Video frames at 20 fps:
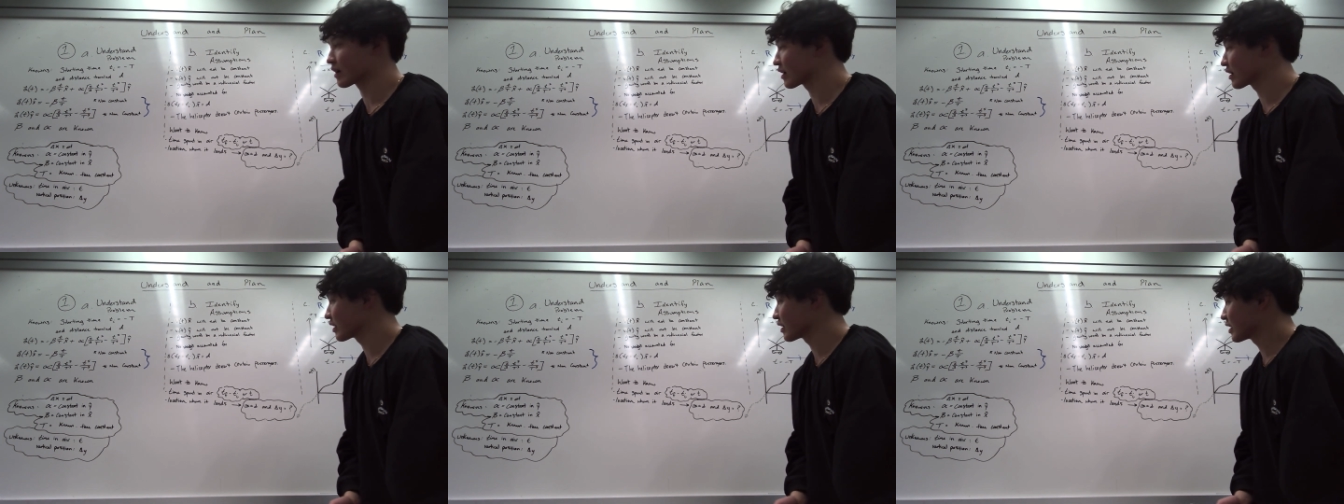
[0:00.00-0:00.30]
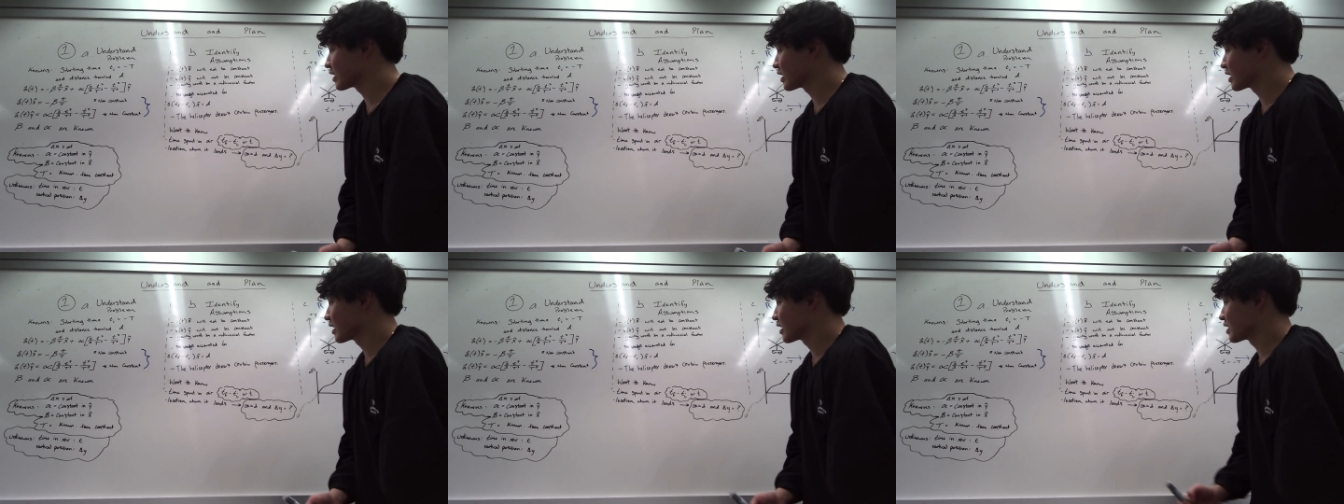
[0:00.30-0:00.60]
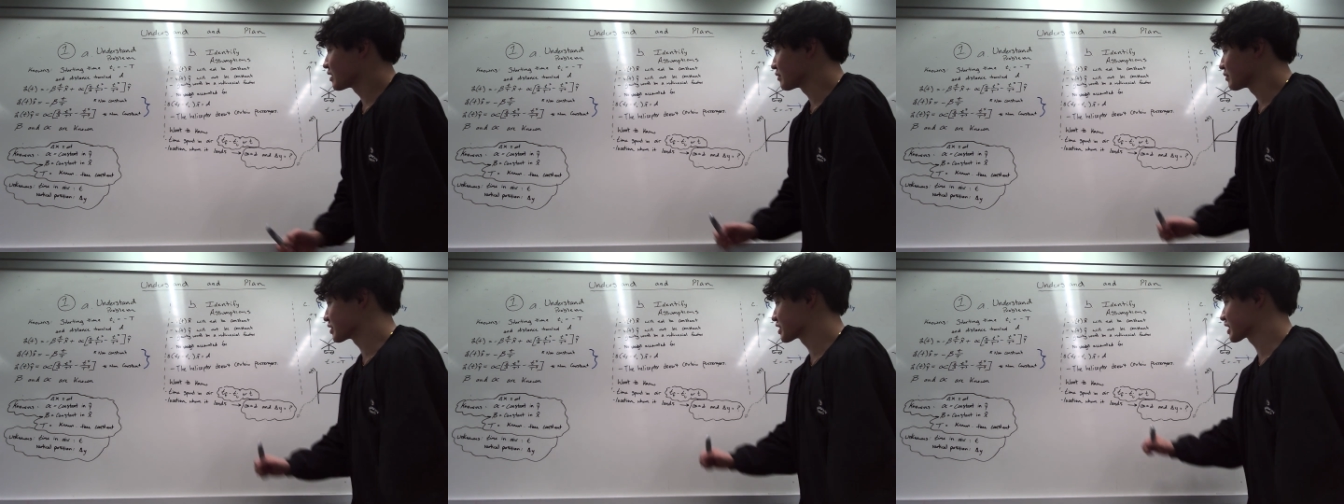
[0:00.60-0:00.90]

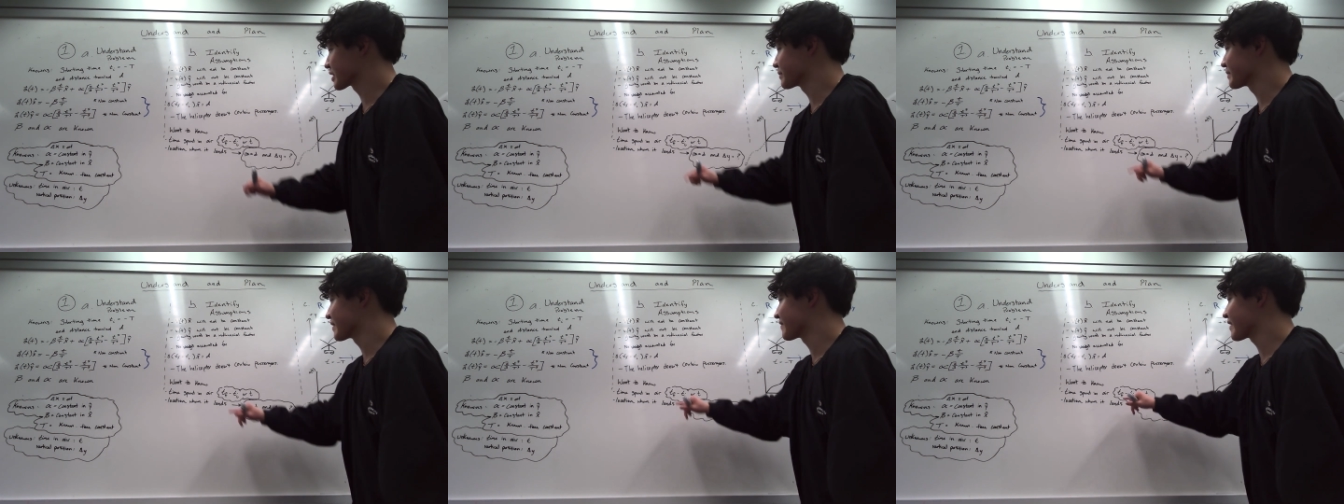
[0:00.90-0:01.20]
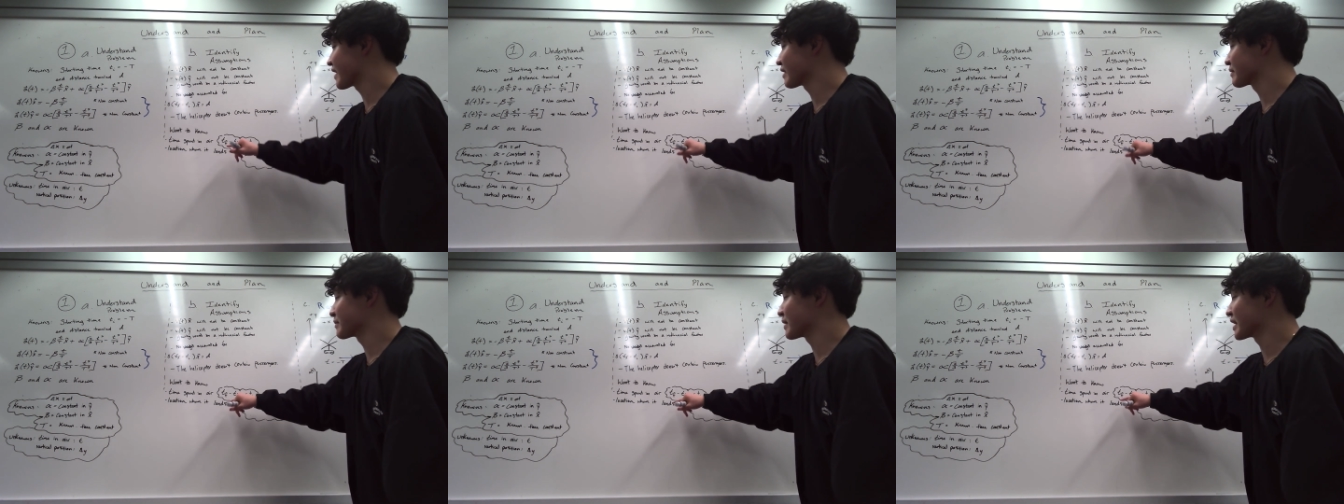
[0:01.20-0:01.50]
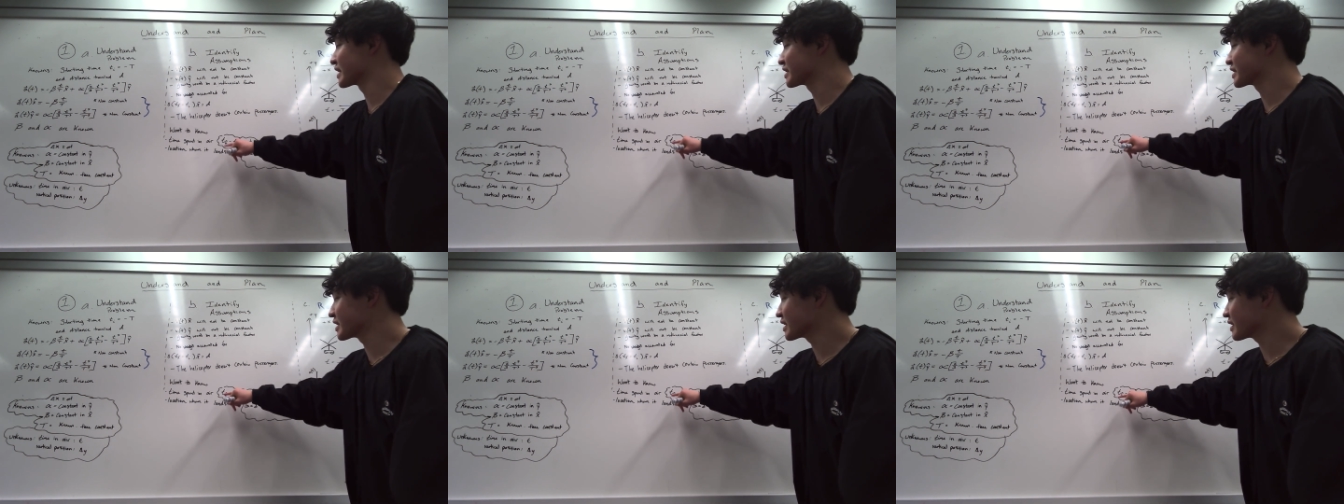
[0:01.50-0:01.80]
which can be found
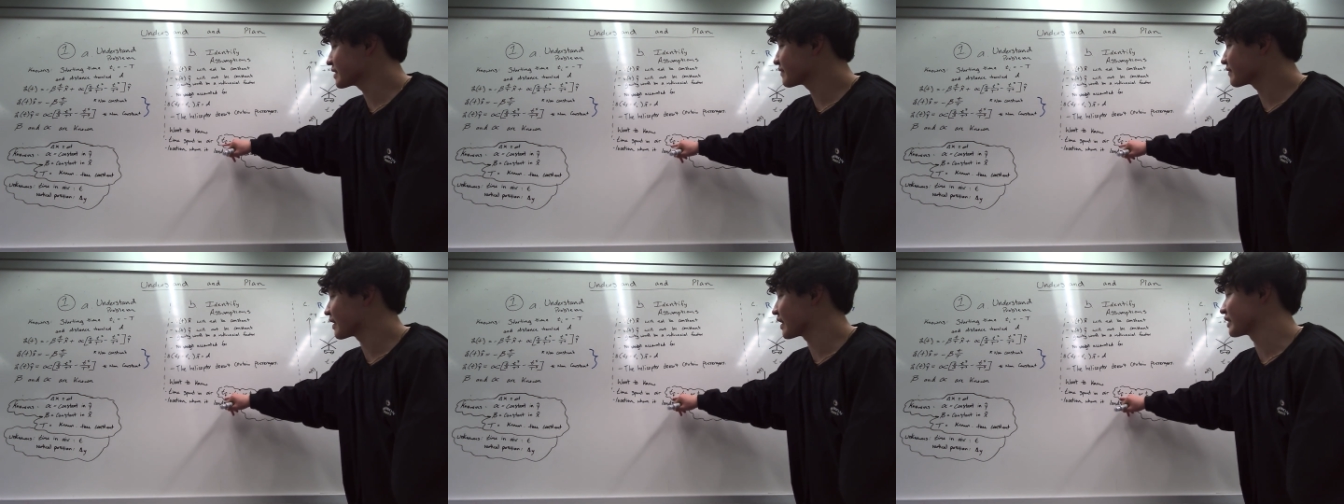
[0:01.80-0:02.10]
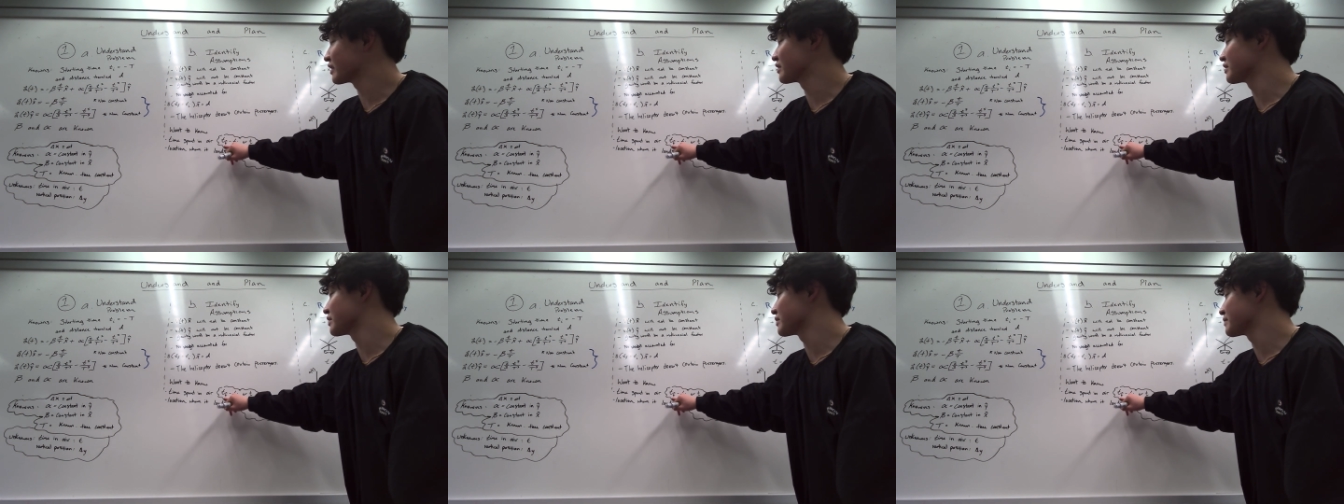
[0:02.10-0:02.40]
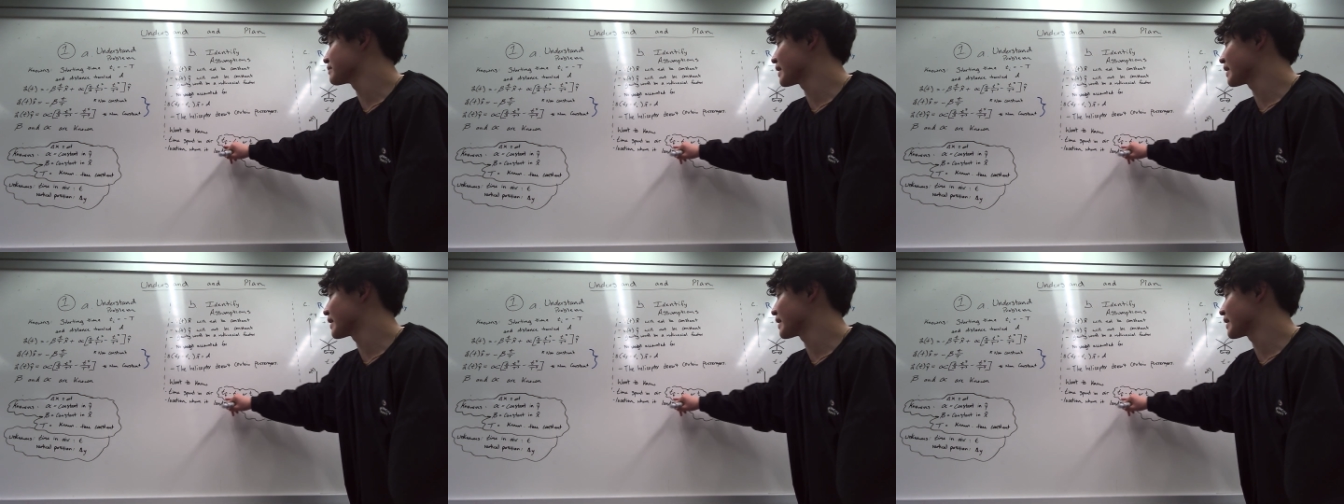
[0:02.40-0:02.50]
by t final